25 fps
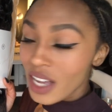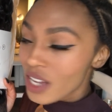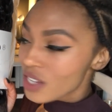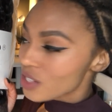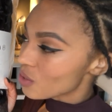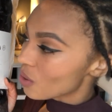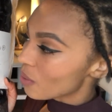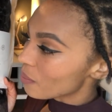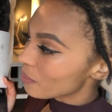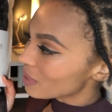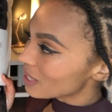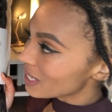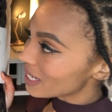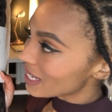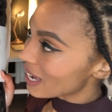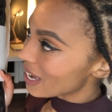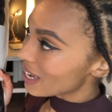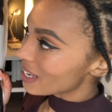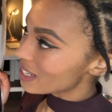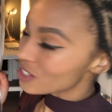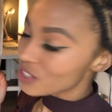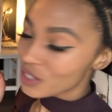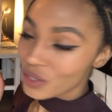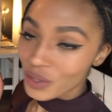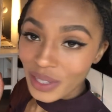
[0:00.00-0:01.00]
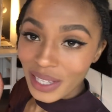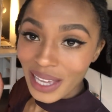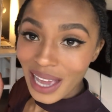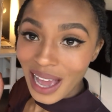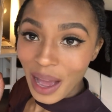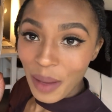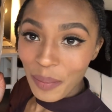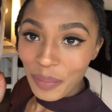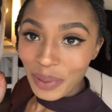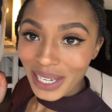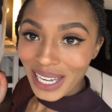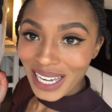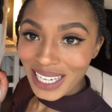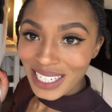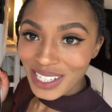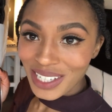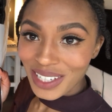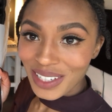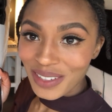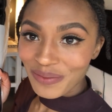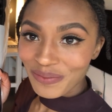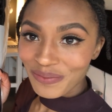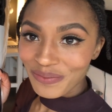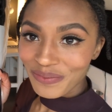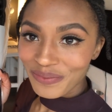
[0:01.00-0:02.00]
So I'm going to get into the
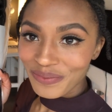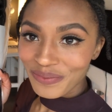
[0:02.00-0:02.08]
application.